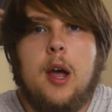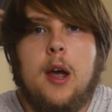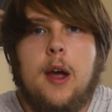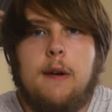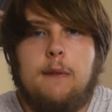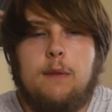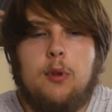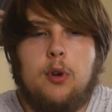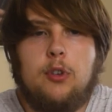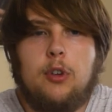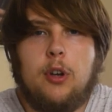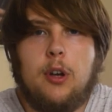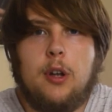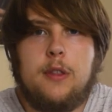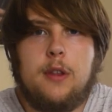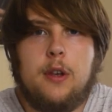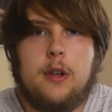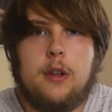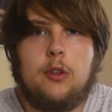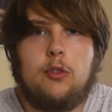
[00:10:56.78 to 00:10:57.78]
If there's
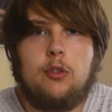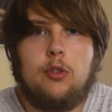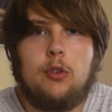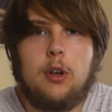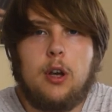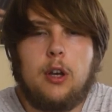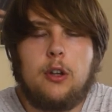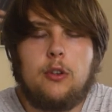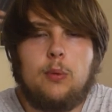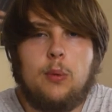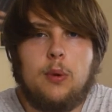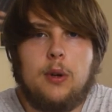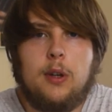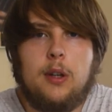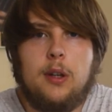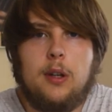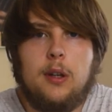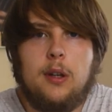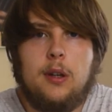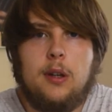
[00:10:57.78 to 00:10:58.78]
anything that you guys want
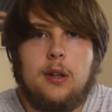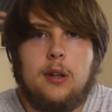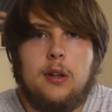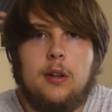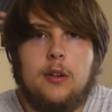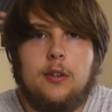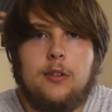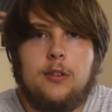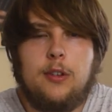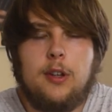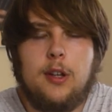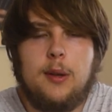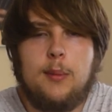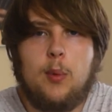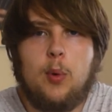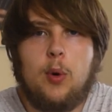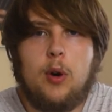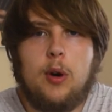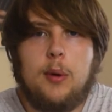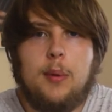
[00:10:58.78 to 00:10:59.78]
to see
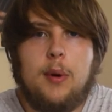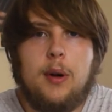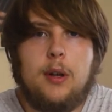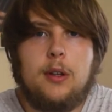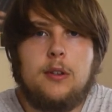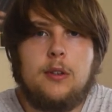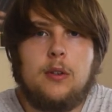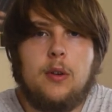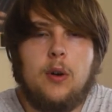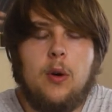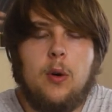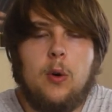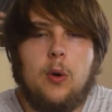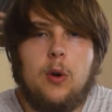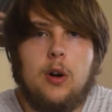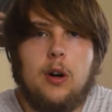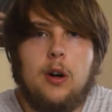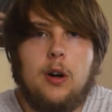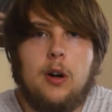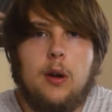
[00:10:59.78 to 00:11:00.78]
more about,
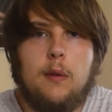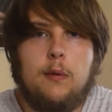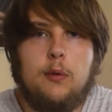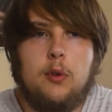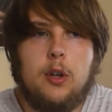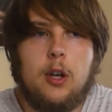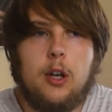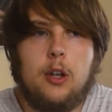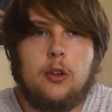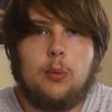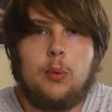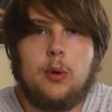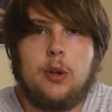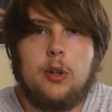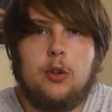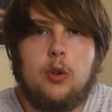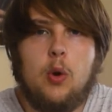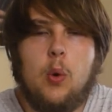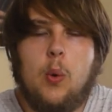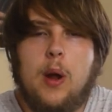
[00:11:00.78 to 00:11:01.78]
or if you guys want to know